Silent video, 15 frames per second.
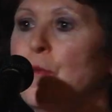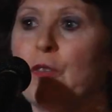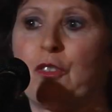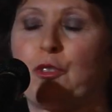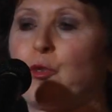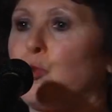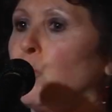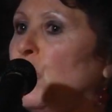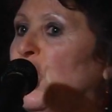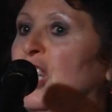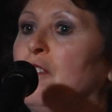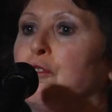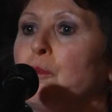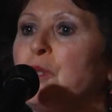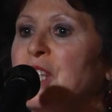
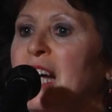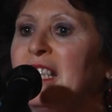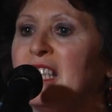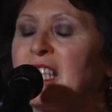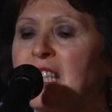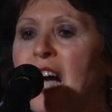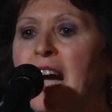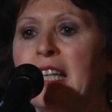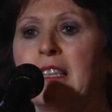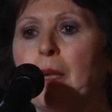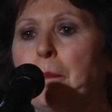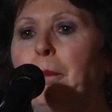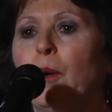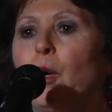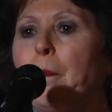swishing from side to side,
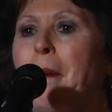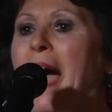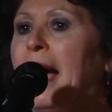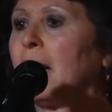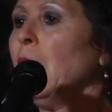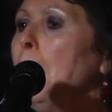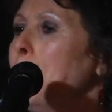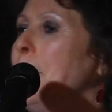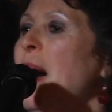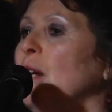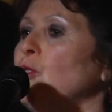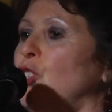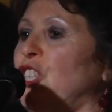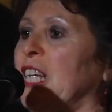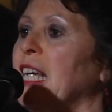the book bag
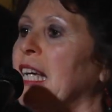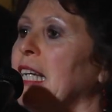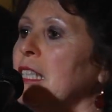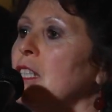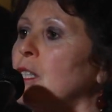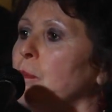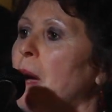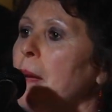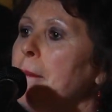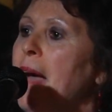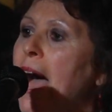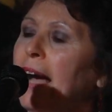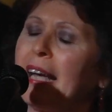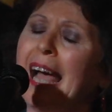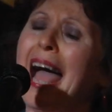bouncing against my
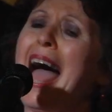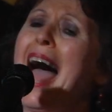back.